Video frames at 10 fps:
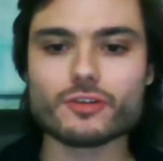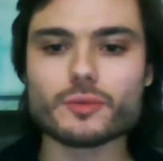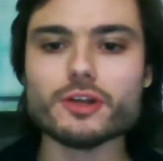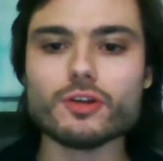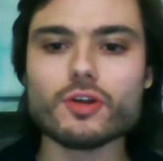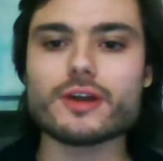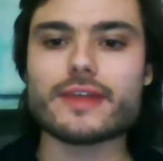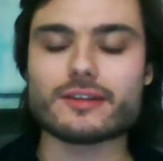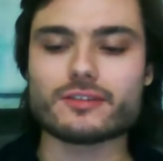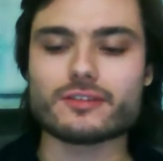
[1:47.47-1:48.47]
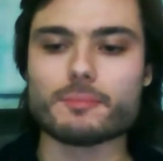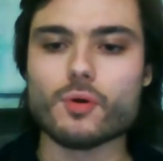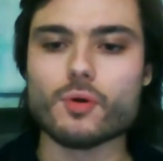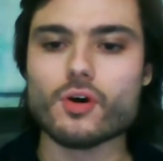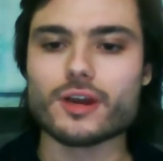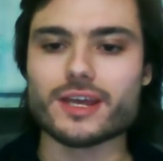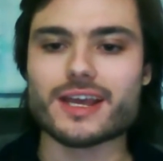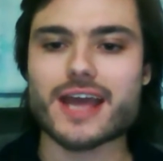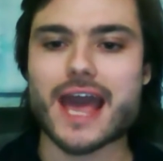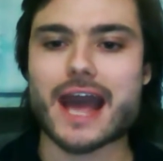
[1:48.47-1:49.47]
because when you look at that
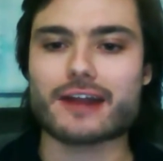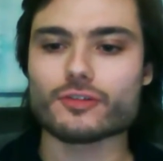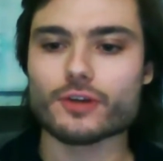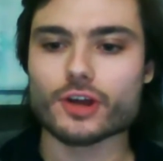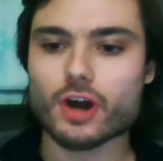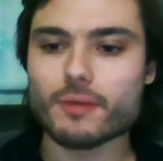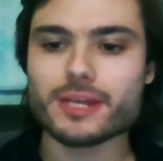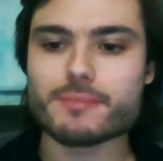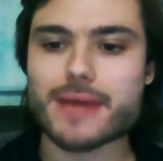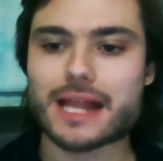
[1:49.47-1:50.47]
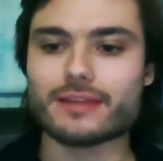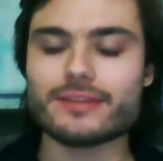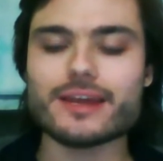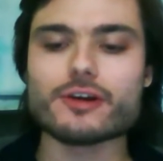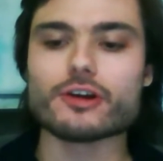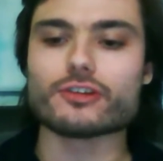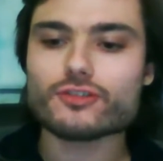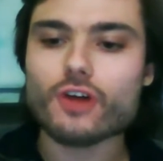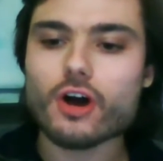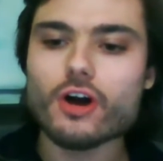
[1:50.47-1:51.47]
supporting actor in a comedy ballot, there are
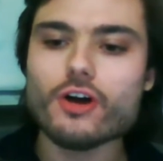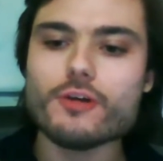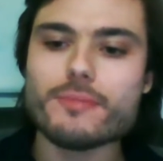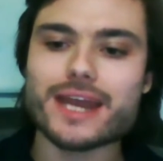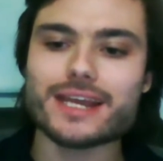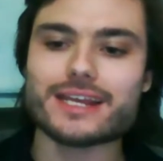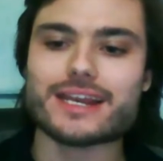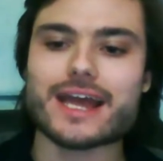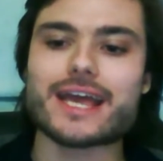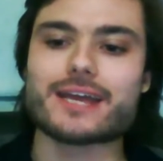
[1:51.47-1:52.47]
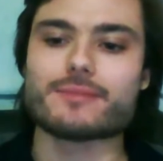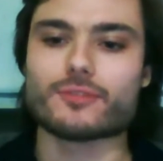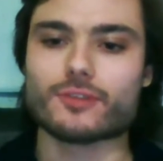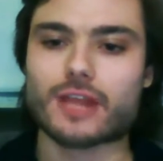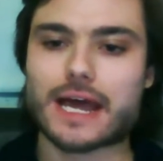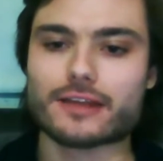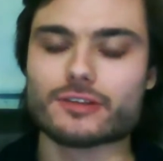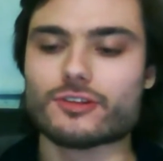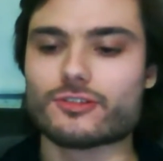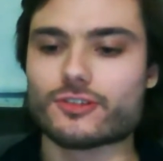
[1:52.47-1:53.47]
so many names. Like,
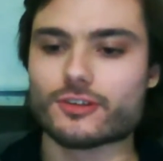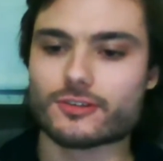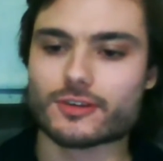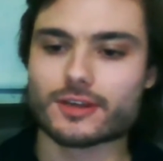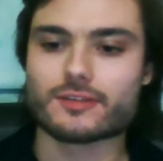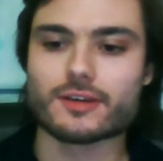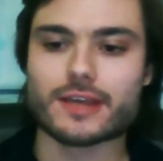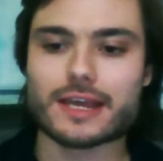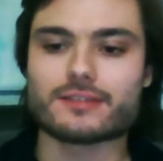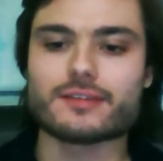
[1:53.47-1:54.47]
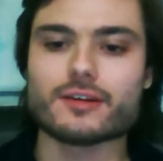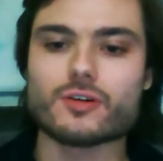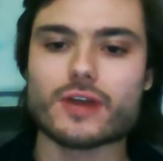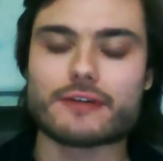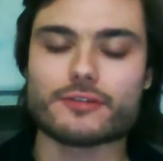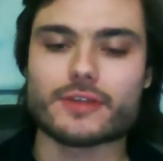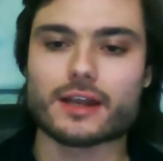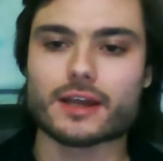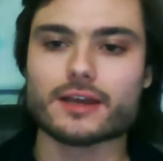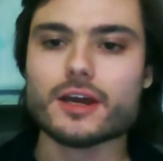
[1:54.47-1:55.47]
oh yeah, get all singled those, out from that. Like,